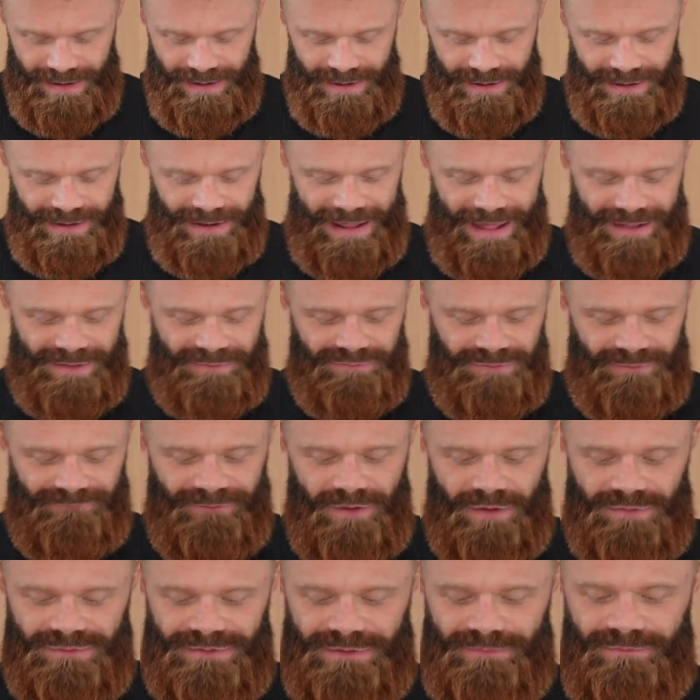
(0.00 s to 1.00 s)
Look at that, it's
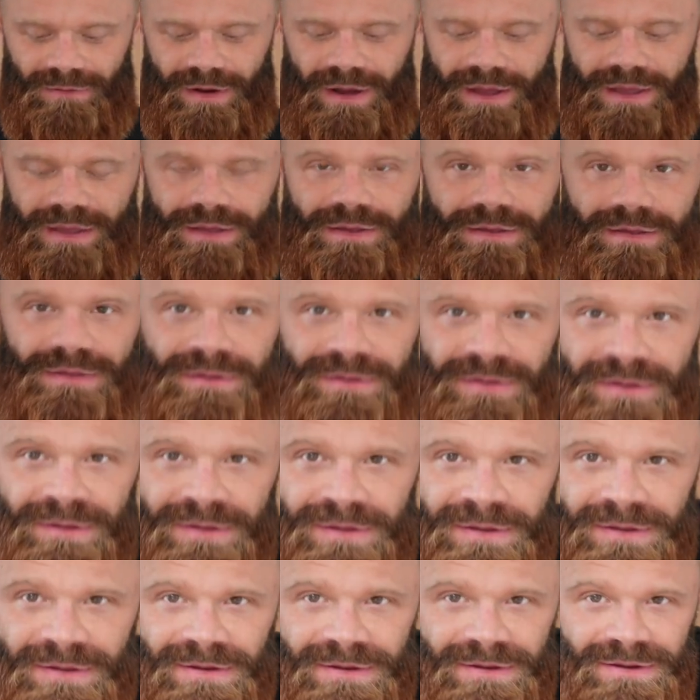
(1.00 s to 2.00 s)
revolting, right?
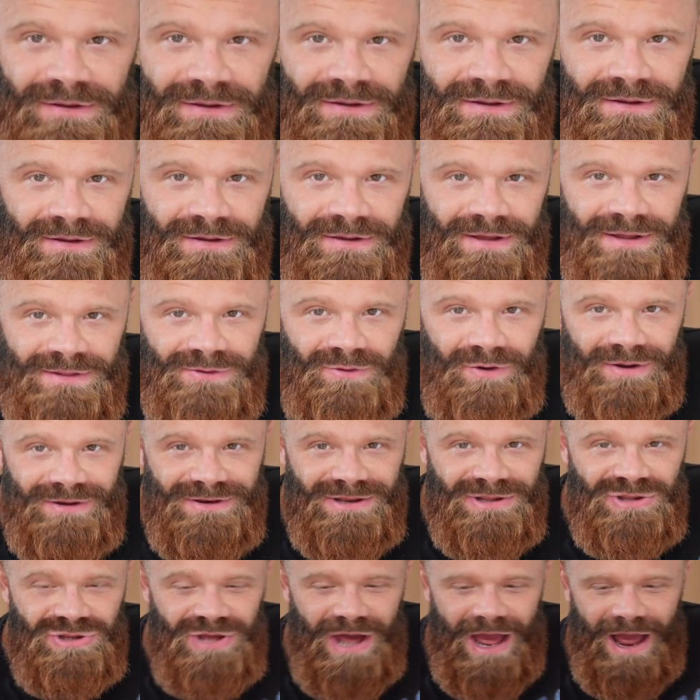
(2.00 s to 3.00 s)
It's got in
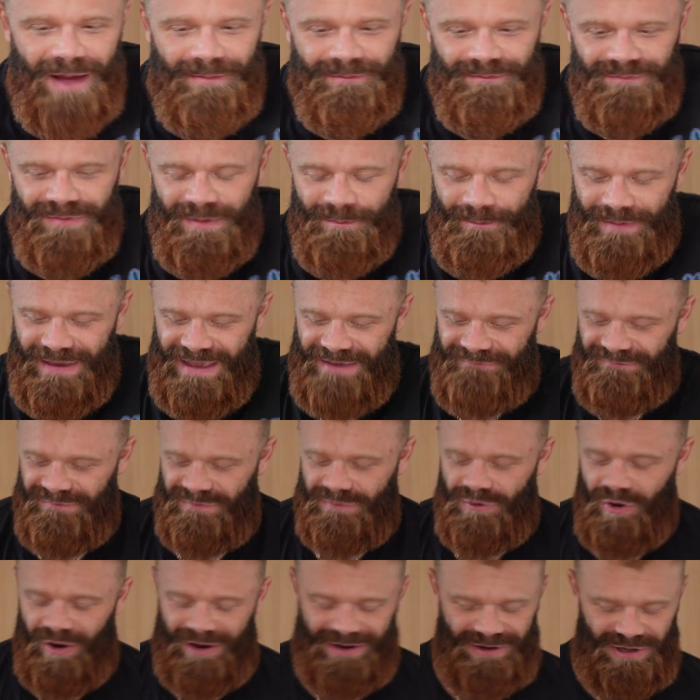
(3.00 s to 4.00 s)
the jam. The beef
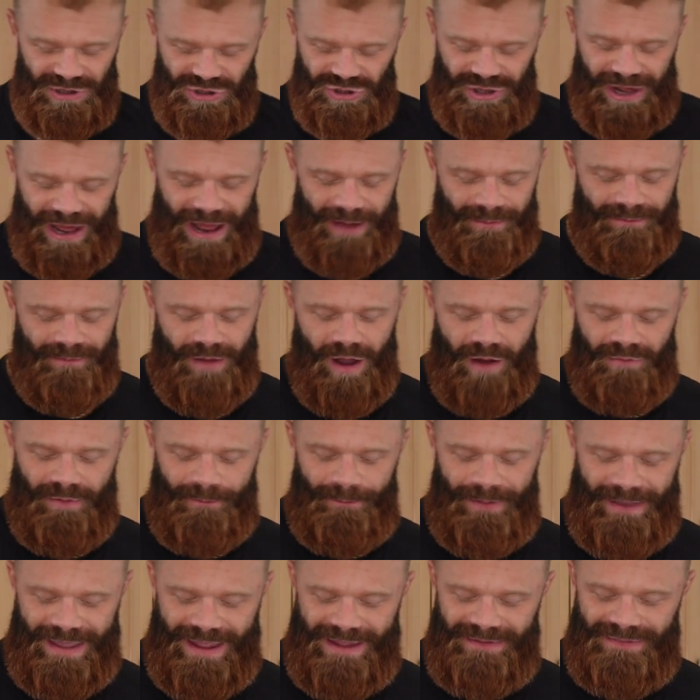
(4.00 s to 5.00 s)
has got in the jam. I
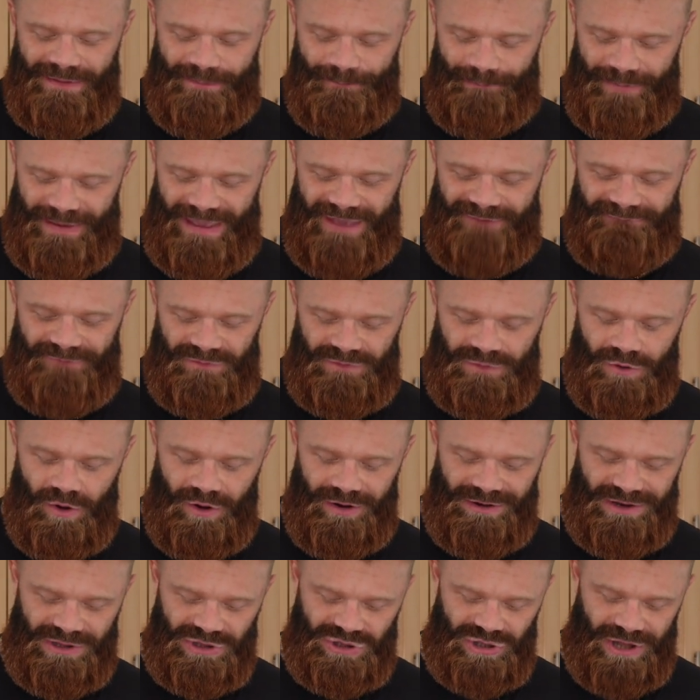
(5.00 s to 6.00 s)
repeat, the beef has
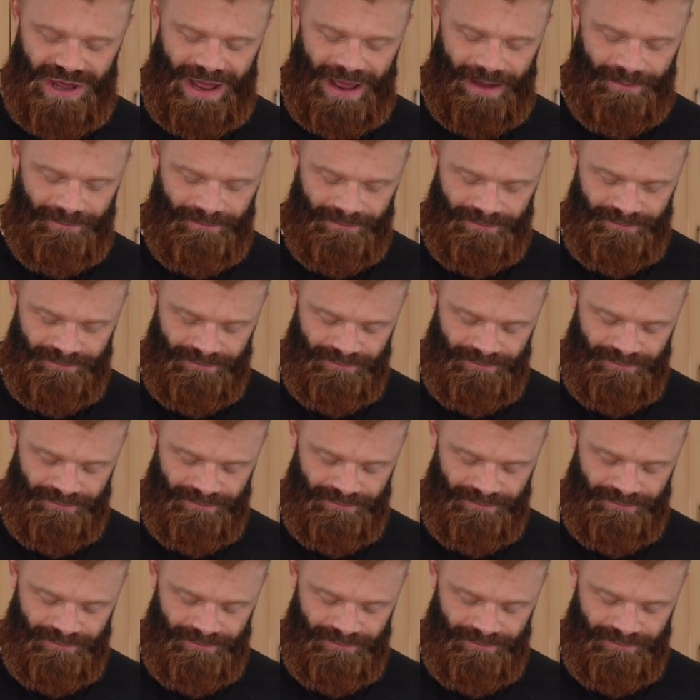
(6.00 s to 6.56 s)
got in the jam.